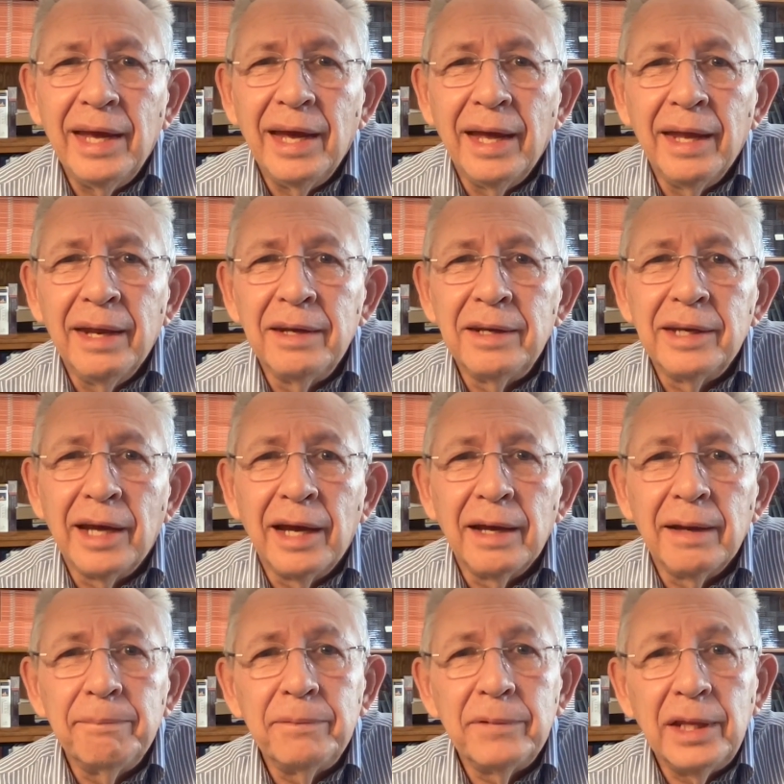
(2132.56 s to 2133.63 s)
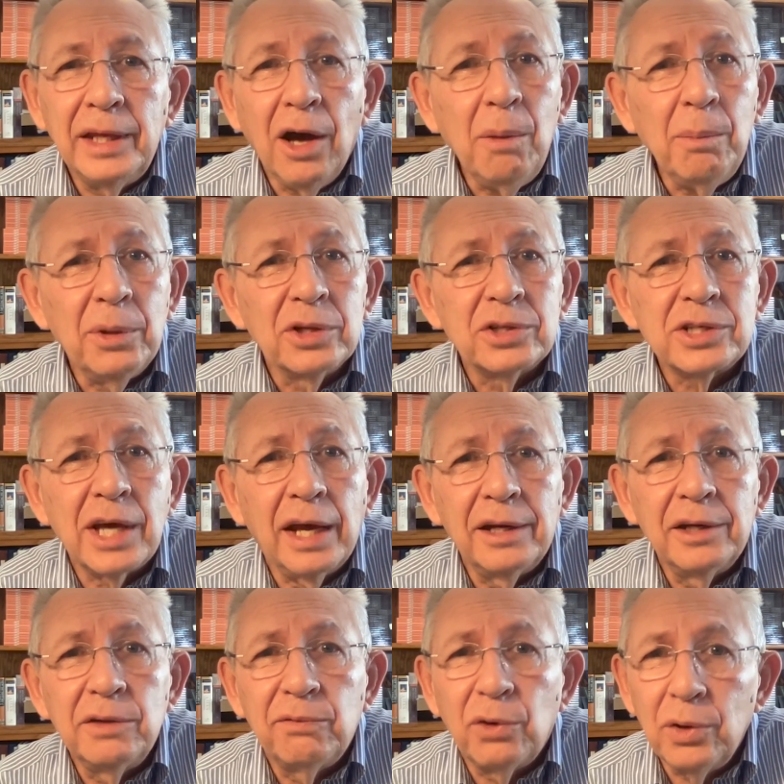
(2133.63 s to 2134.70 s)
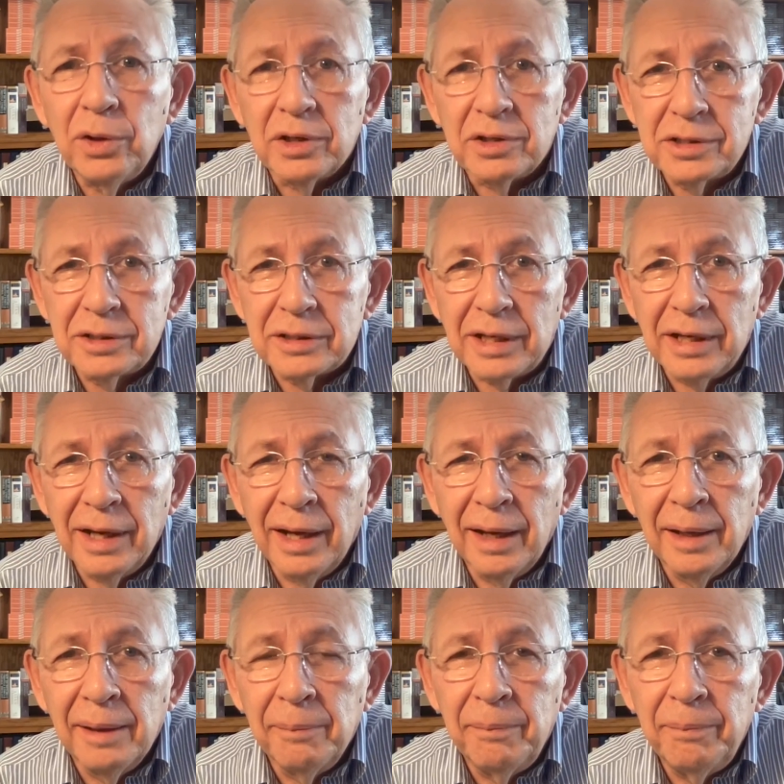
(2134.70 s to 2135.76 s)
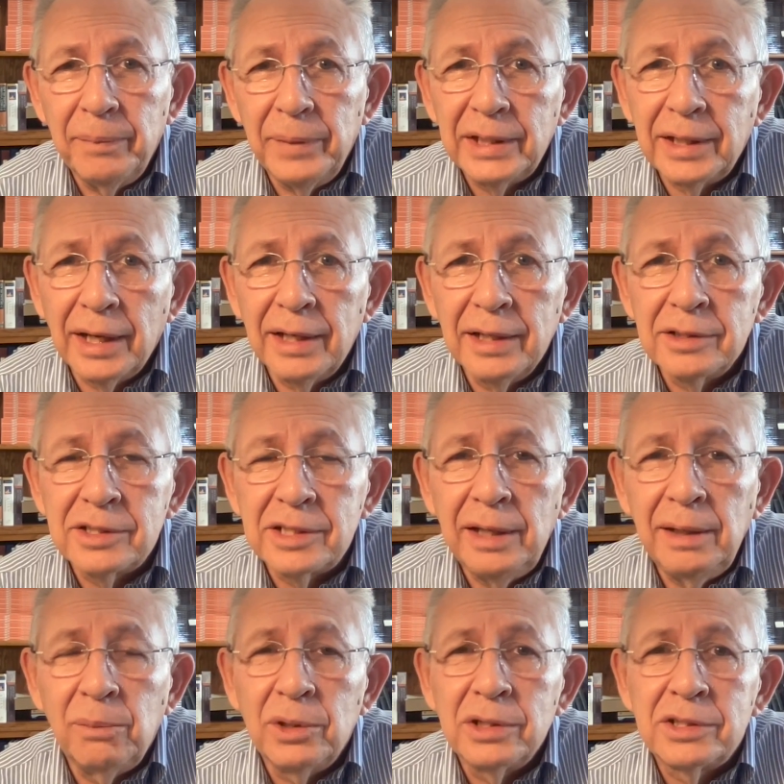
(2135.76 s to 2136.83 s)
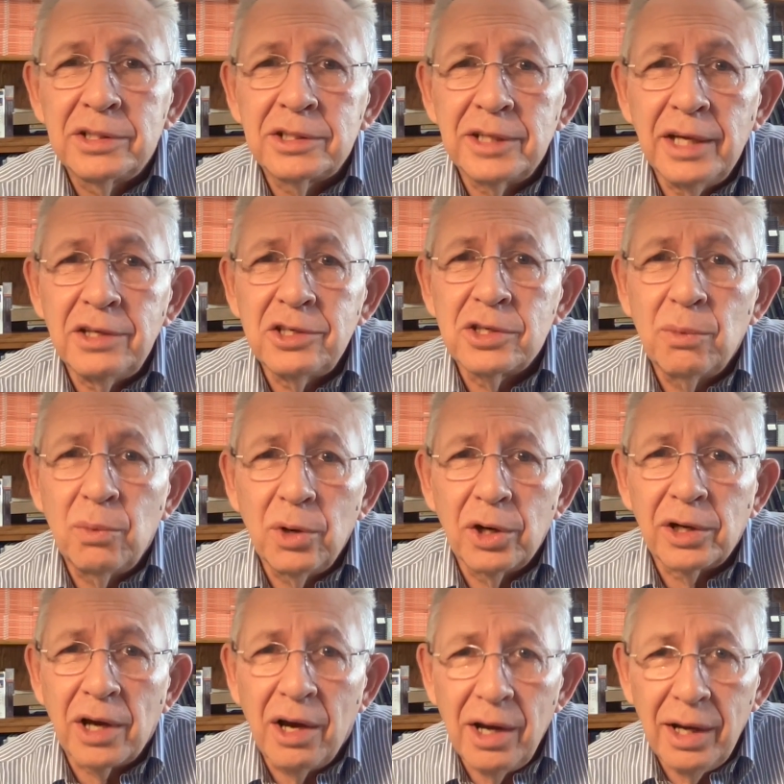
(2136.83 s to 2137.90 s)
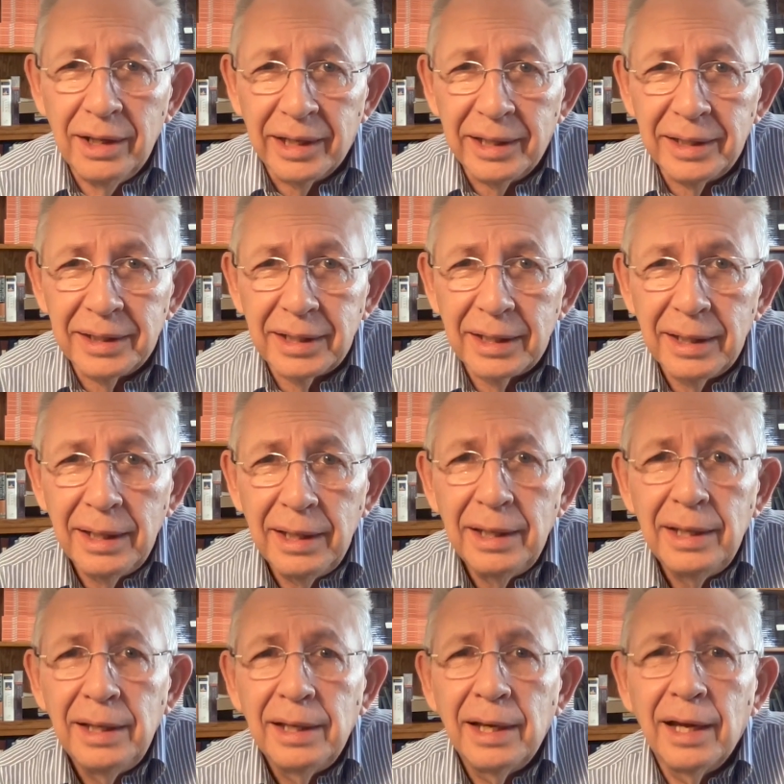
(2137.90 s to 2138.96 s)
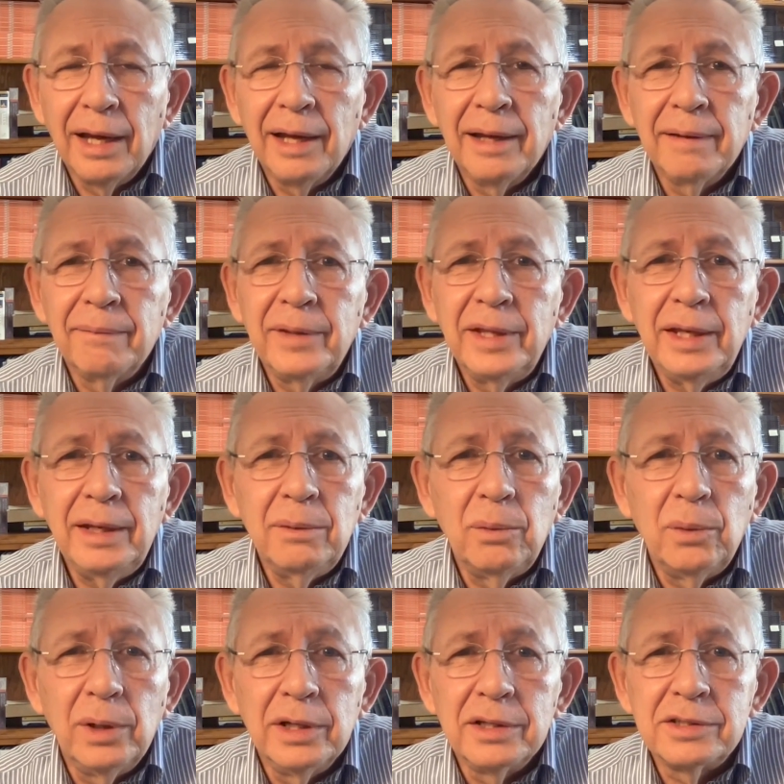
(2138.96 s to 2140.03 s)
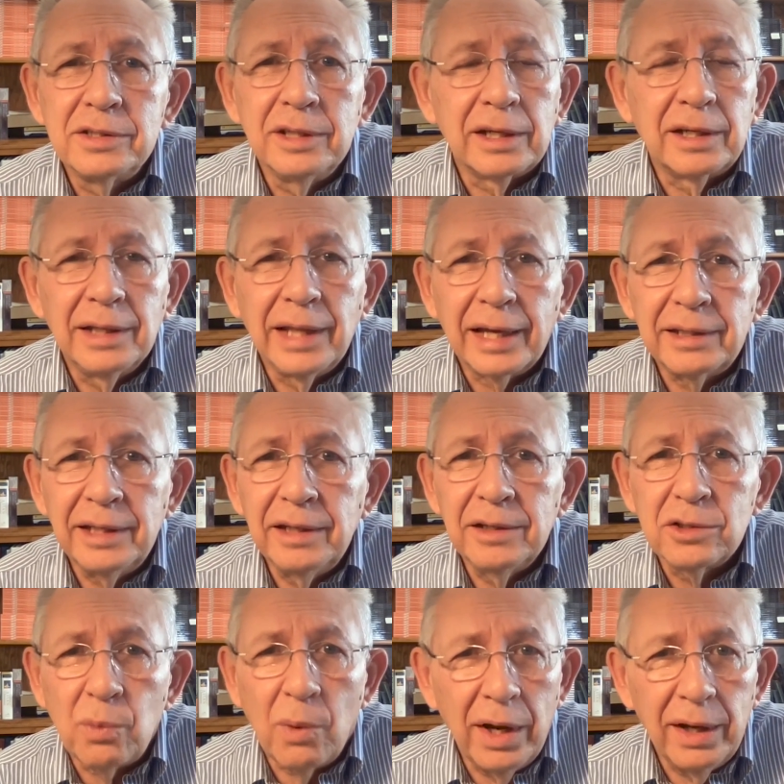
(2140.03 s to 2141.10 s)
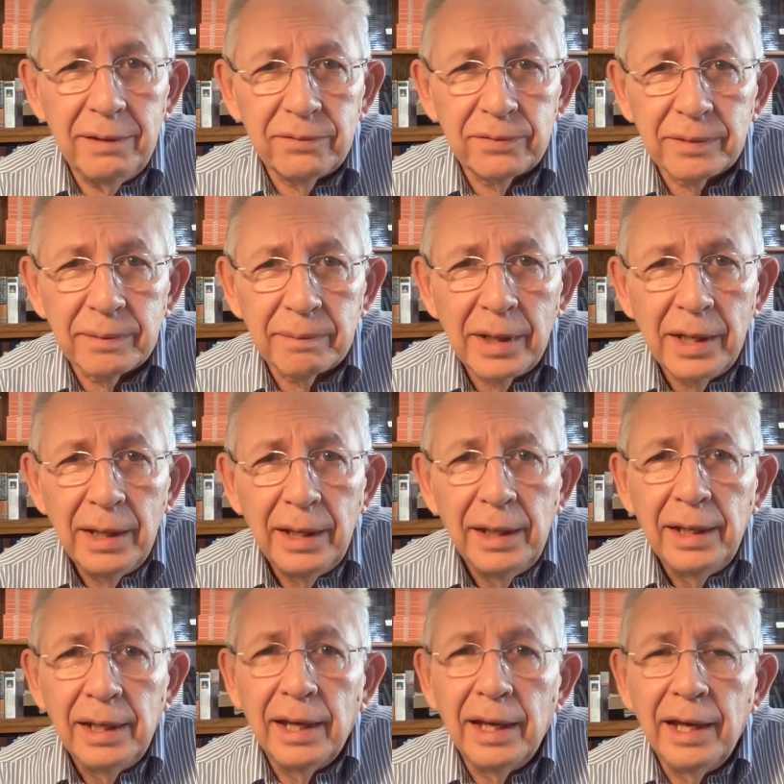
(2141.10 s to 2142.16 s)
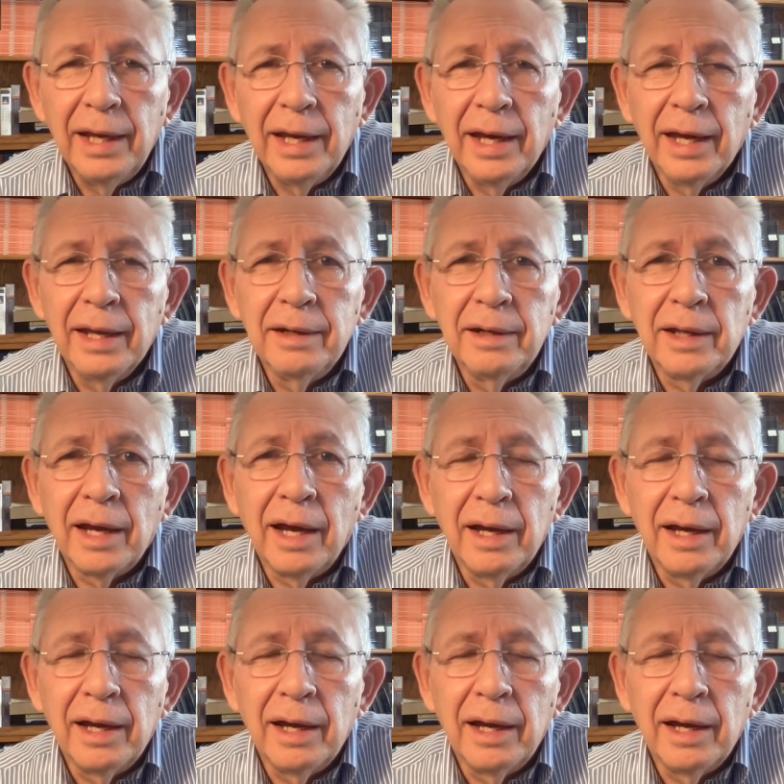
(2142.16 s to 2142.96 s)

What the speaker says: and he almost got a divorce because he was such a workaholic. He was neglecting his wife, and